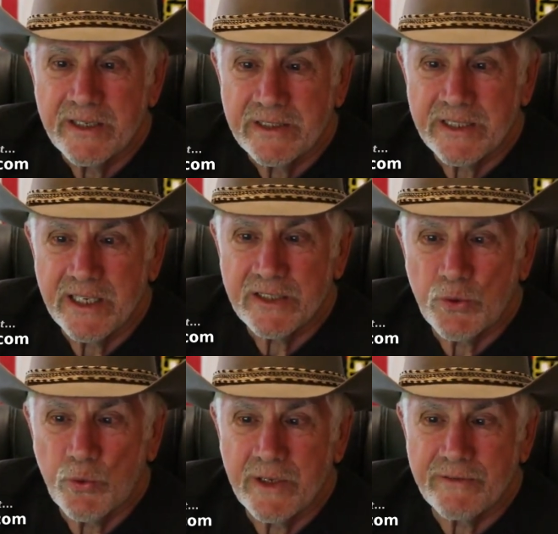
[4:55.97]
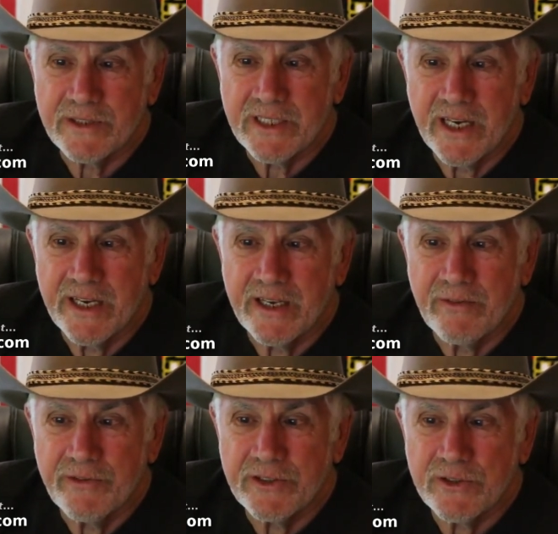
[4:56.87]
said to one of his high
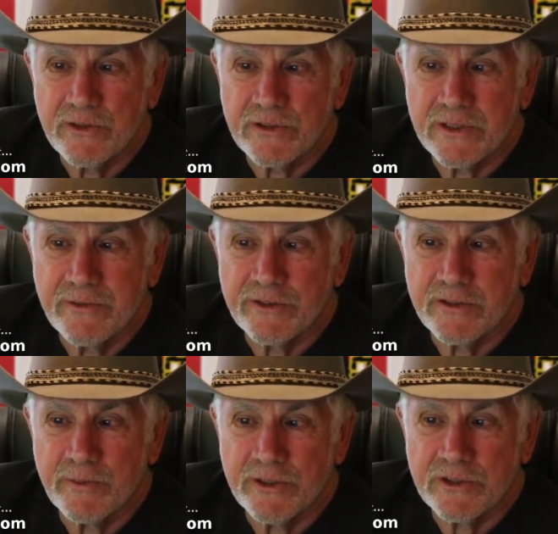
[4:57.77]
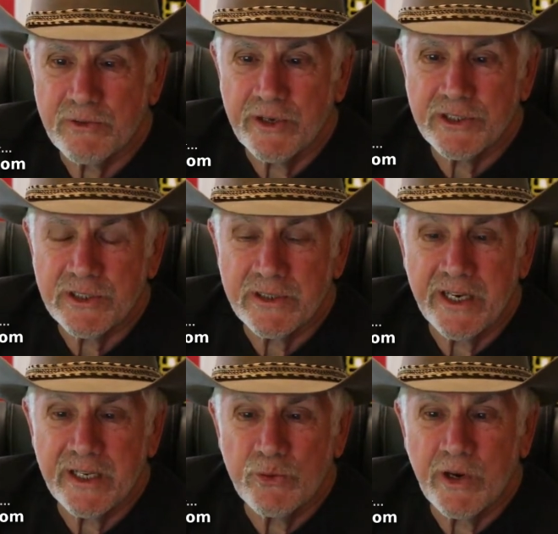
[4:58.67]
officials of his administration
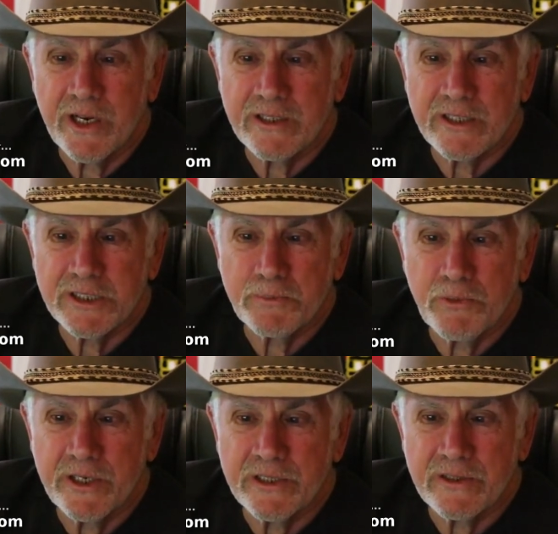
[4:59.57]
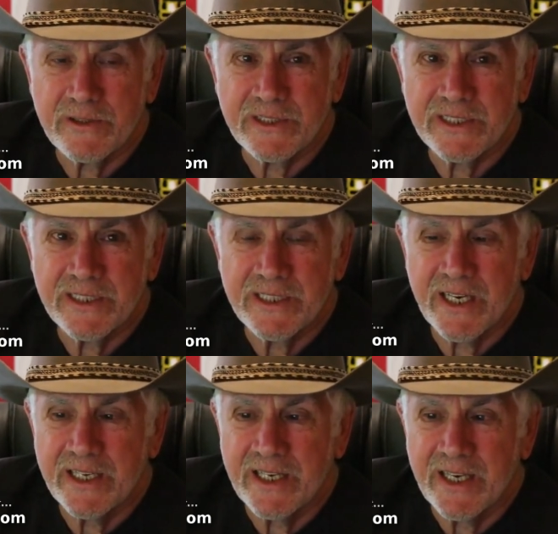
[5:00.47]
that he wanted to splinter the
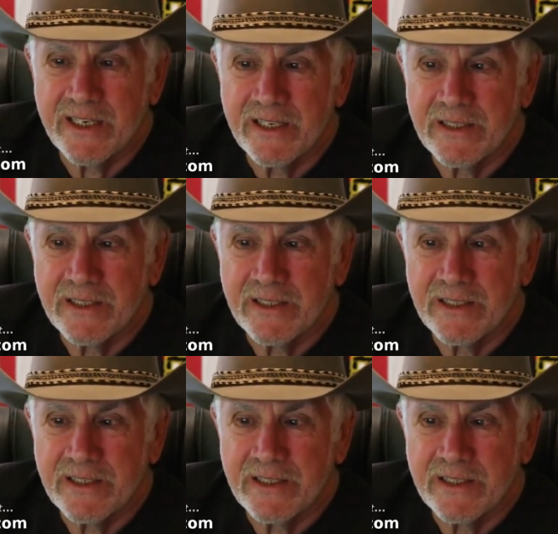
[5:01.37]
CIA